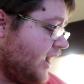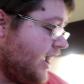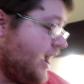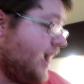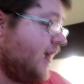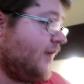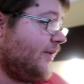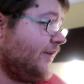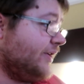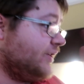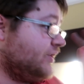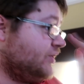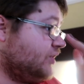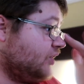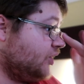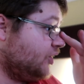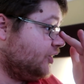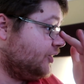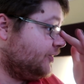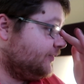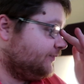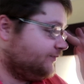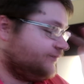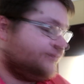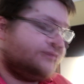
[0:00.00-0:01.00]
Anyway,
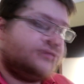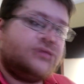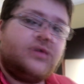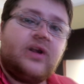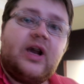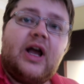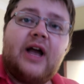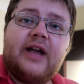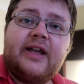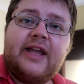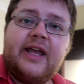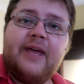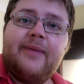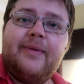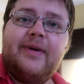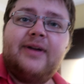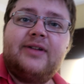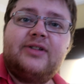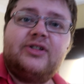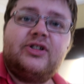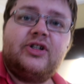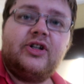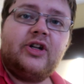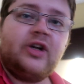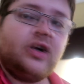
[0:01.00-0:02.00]
so I came
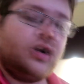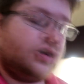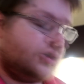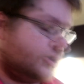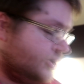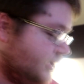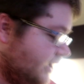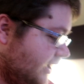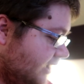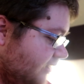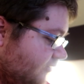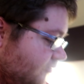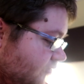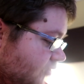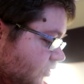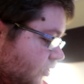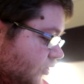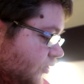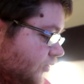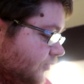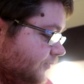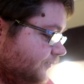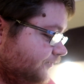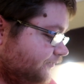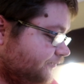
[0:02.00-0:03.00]
back to the hotel
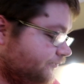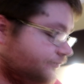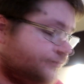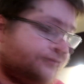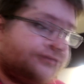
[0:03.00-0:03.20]
room